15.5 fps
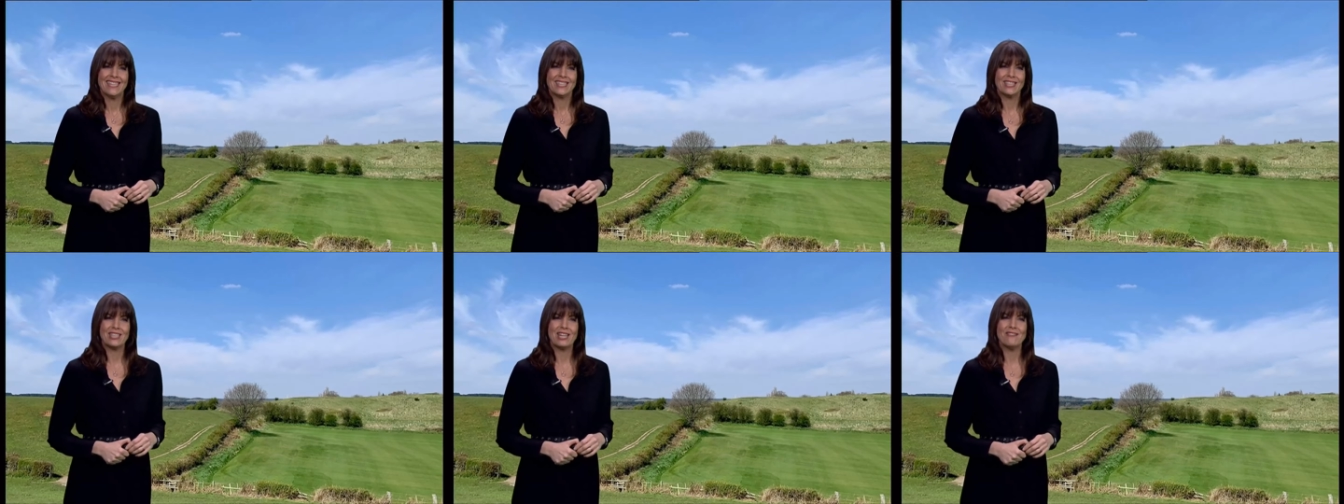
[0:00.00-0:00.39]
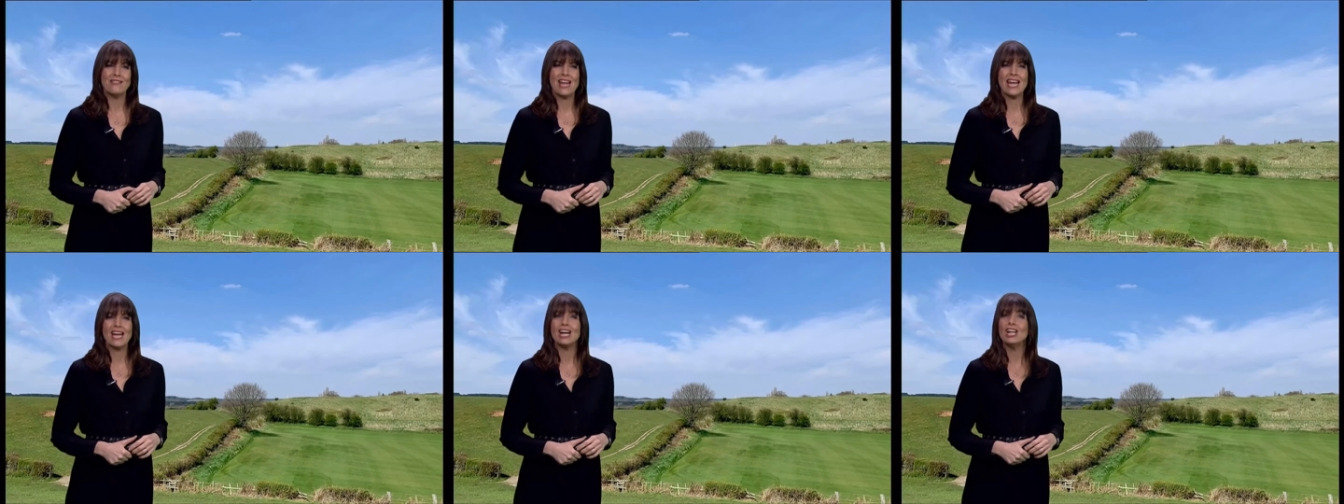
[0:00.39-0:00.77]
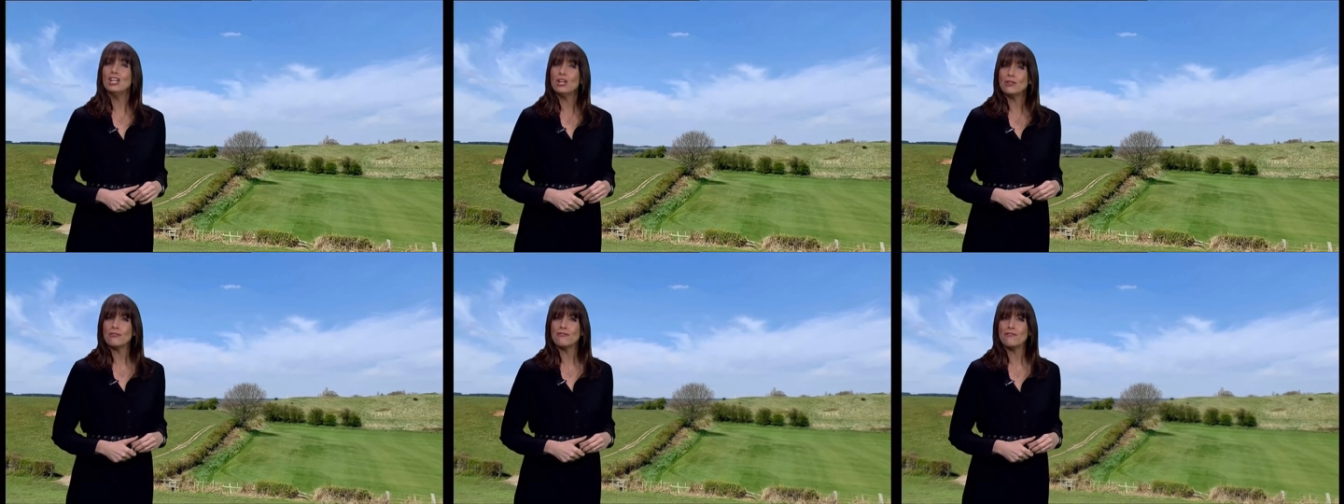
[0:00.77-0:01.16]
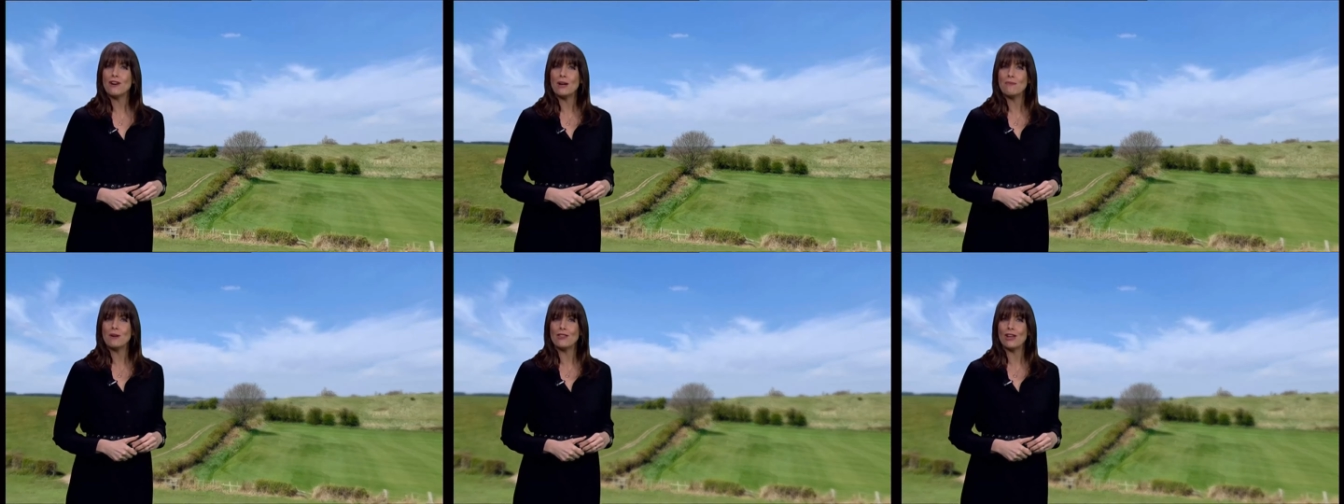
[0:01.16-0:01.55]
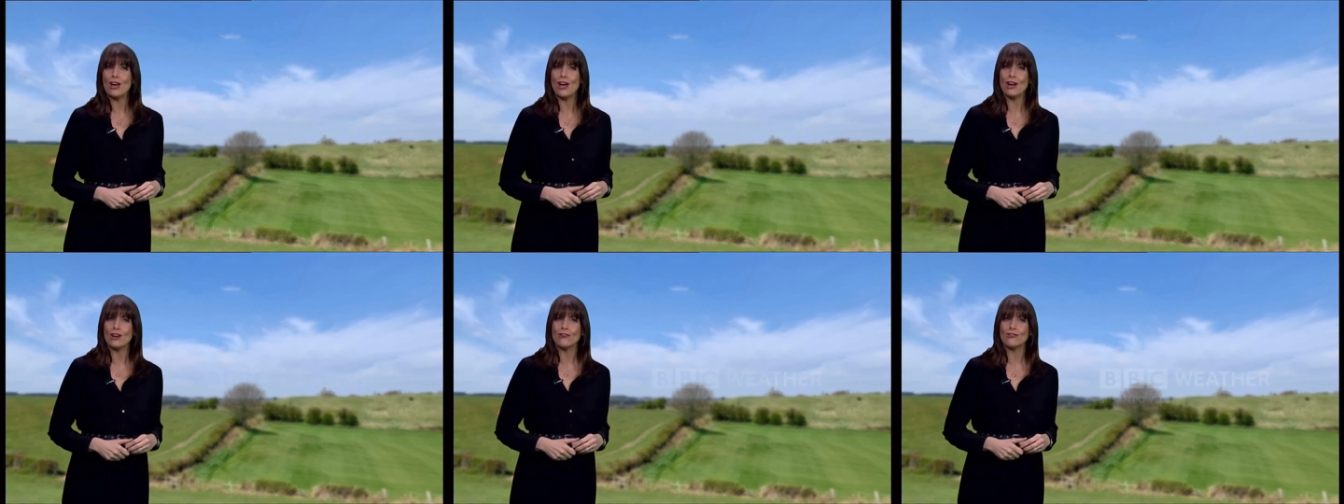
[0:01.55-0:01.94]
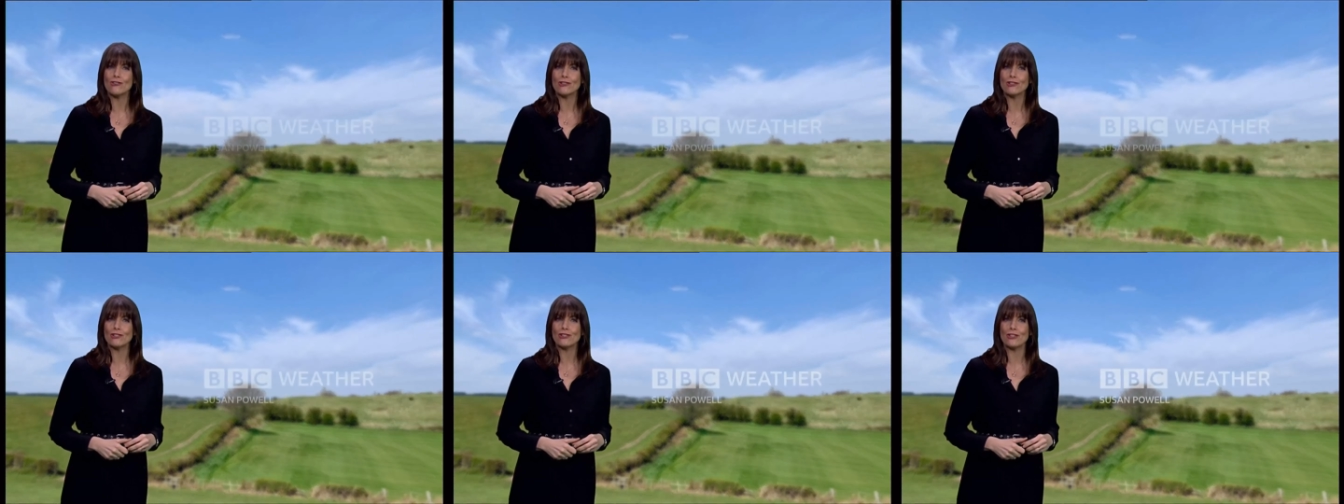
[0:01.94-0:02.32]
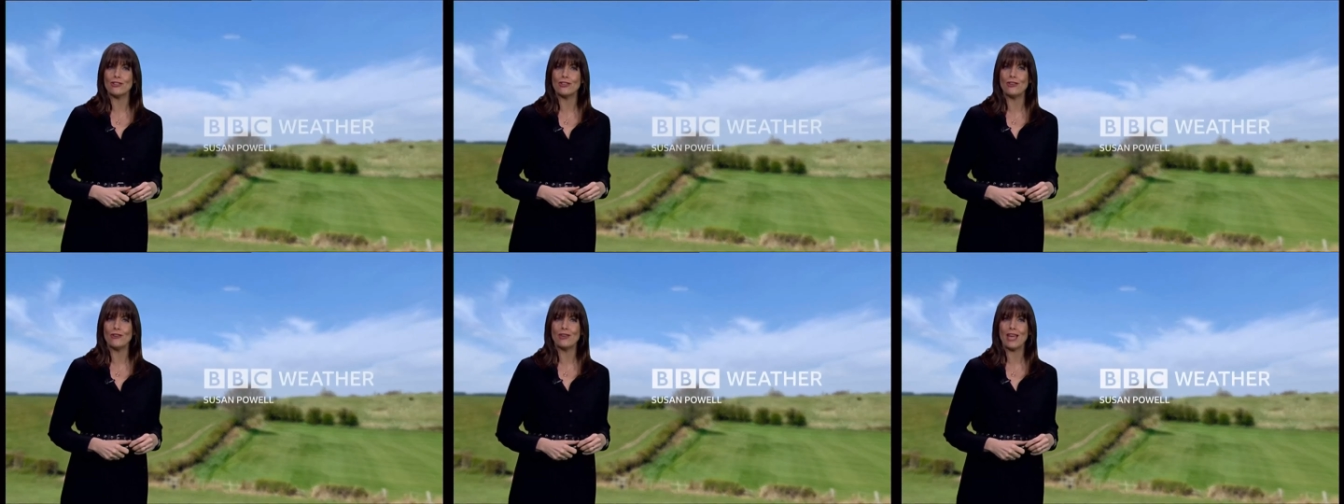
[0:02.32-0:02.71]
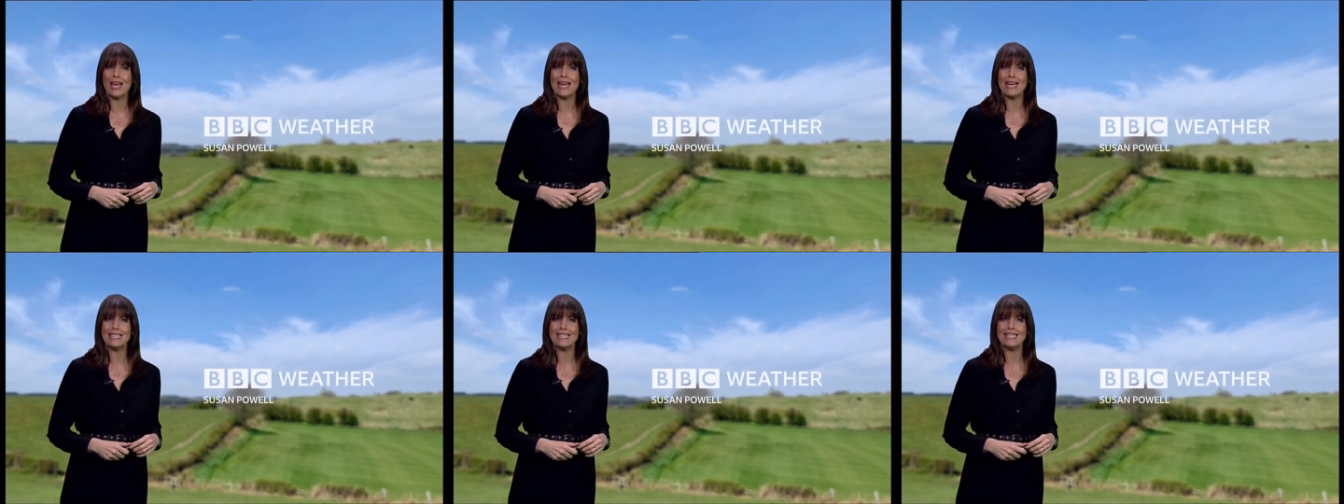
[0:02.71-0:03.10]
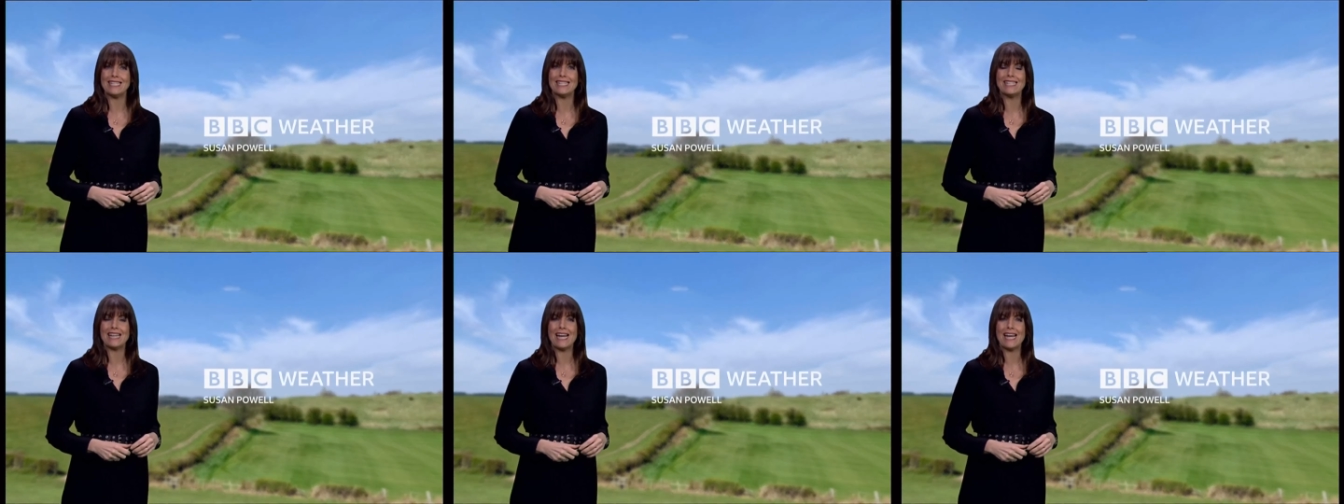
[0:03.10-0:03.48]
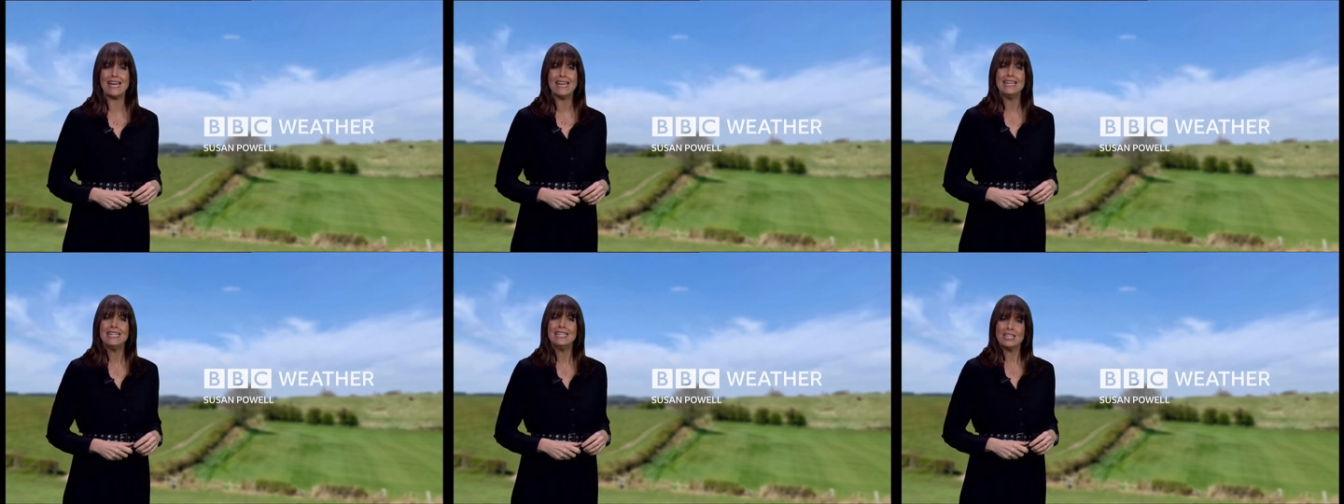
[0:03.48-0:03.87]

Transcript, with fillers: Good evening. A lot of fine weather across the UK today.